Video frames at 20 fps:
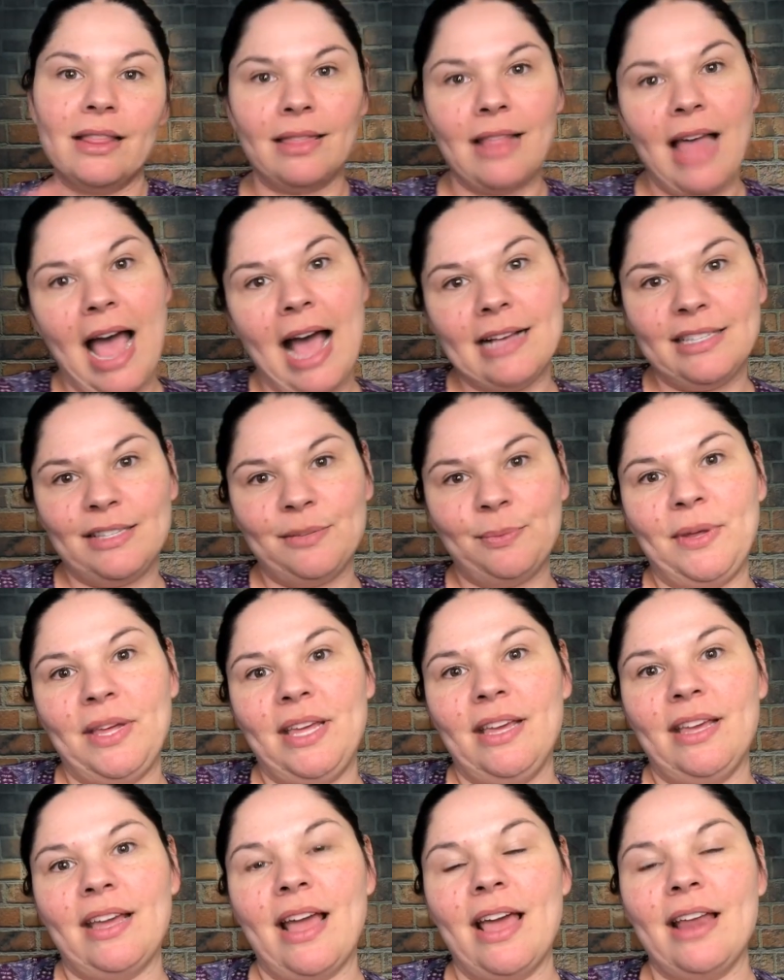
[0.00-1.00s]
last
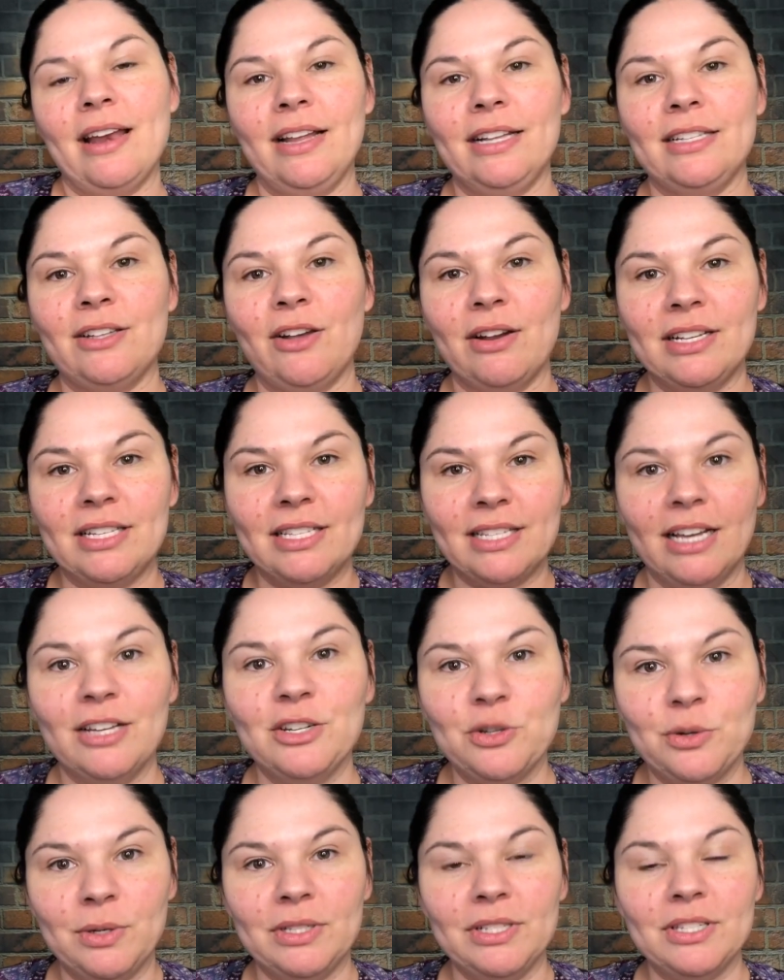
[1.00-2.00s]
week and it's on a
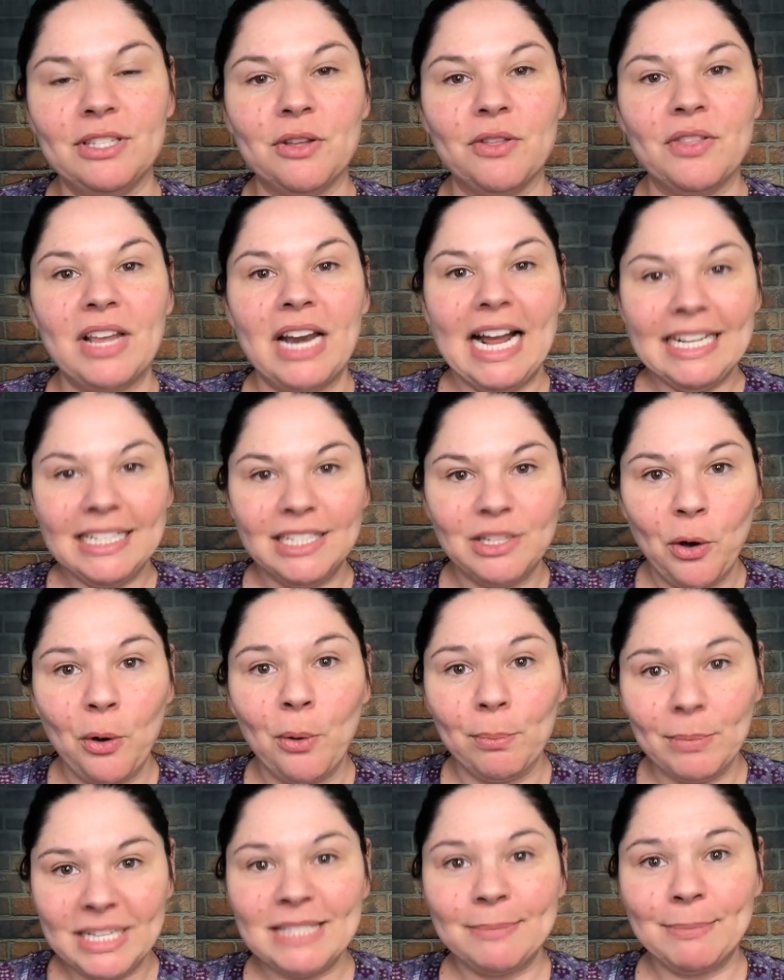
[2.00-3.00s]
schedule so that I
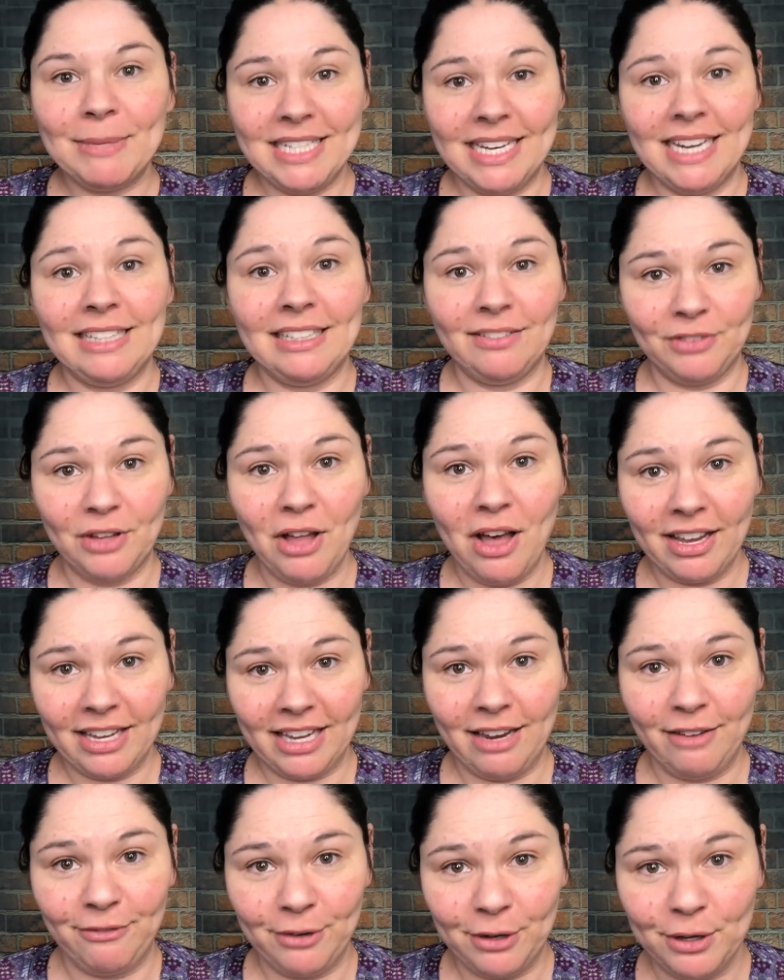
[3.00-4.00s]
don't miss my daily
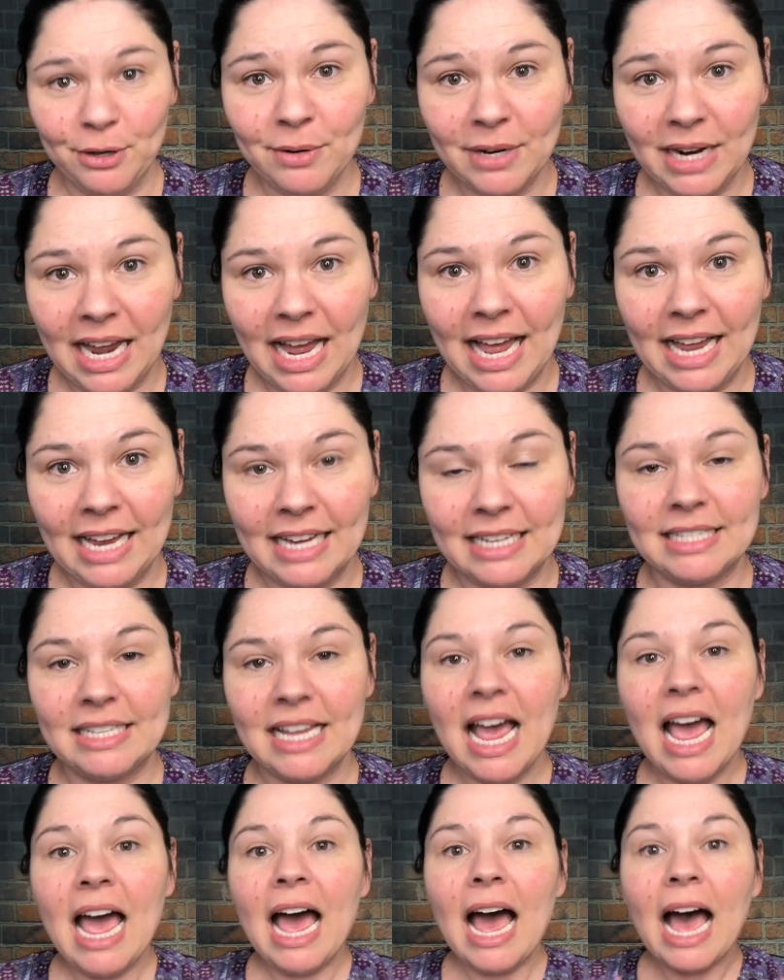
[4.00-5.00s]
vlogging for you
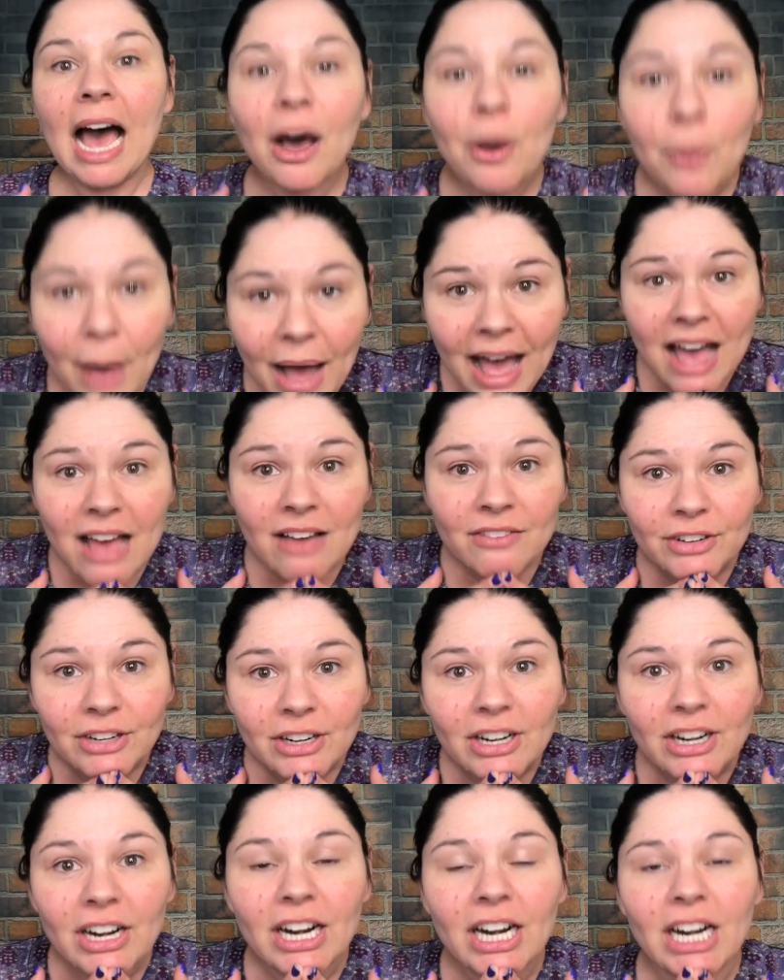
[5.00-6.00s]
guys.
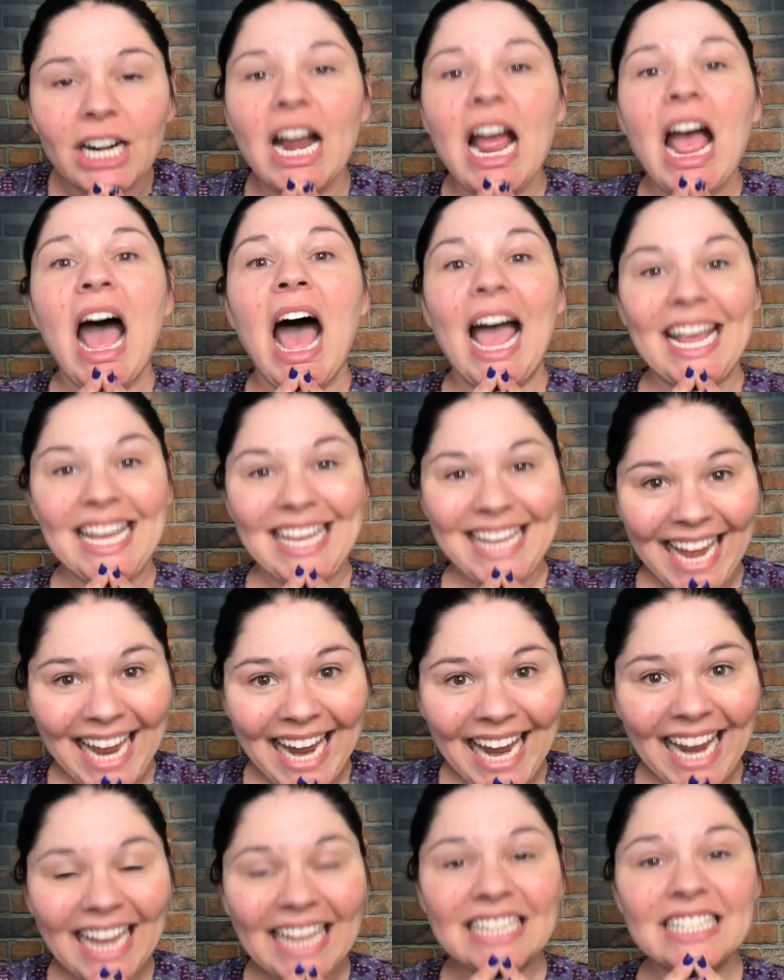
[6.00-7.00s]
However, I
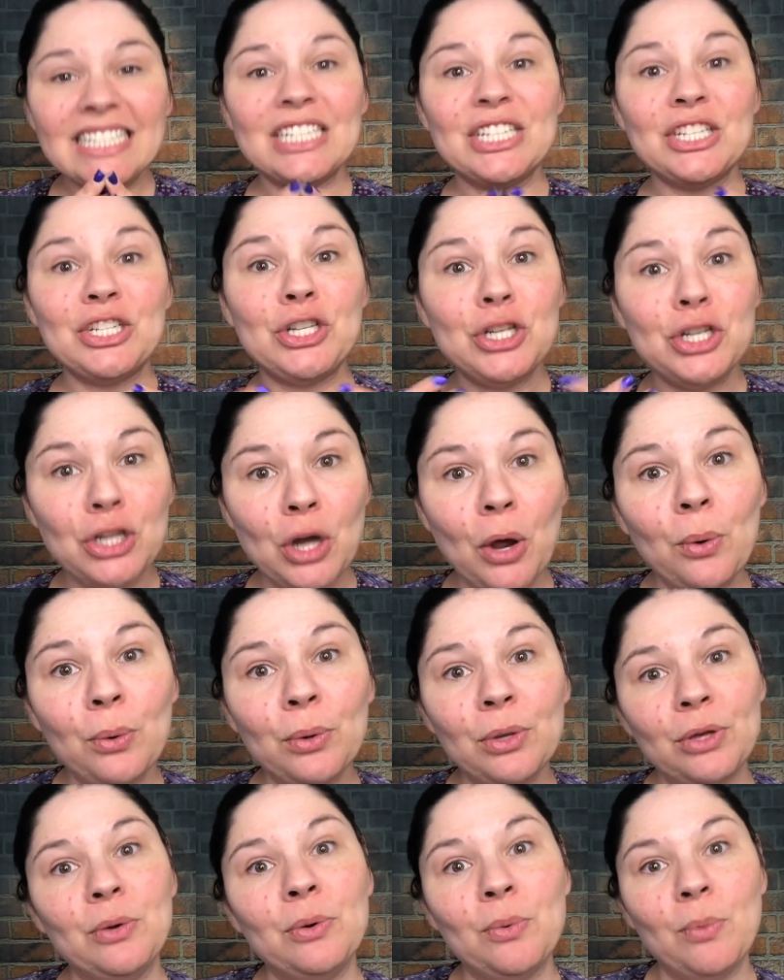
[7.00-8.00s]
can't show
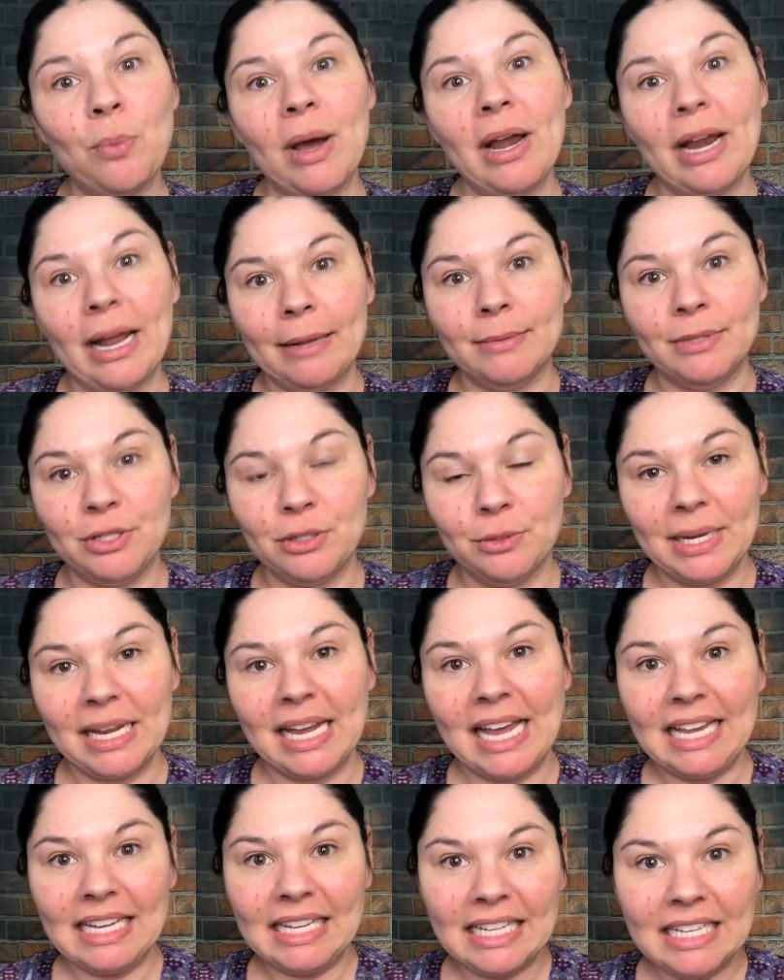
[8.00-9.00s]
you what I'm
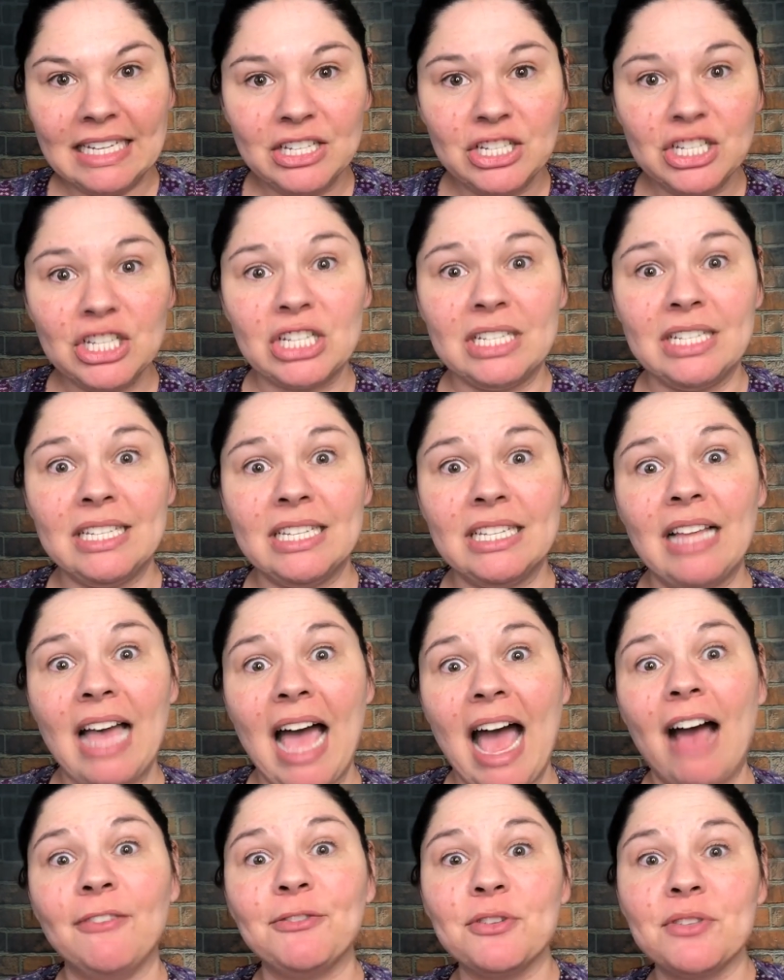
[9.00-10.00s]
doing in Gish until
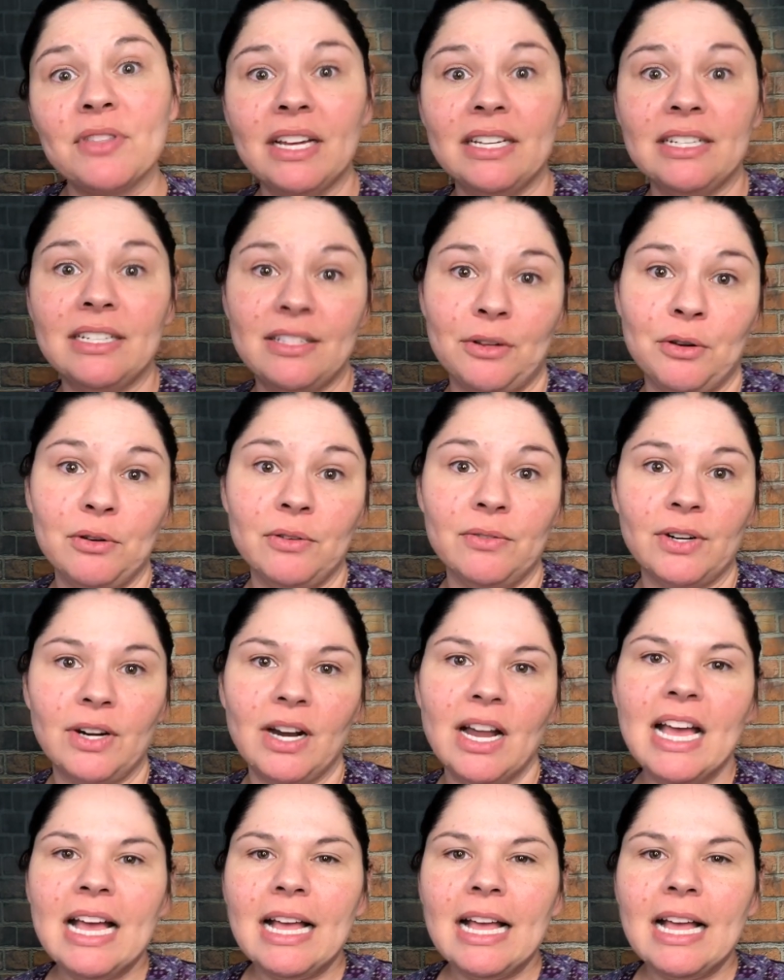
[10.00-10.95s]
after the hunt is over.